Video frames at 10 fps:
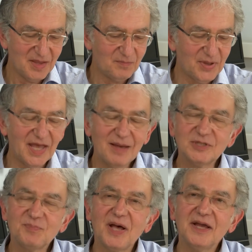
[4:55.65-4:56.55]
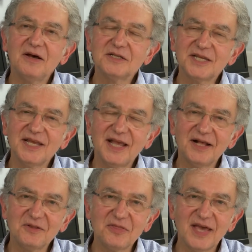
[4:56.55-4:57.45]
perhaps by asking
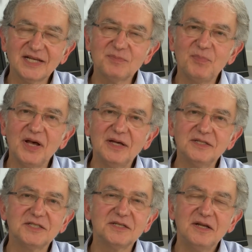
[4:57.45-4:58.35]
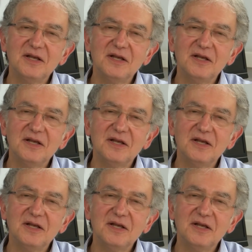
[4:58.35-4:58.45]
health experts,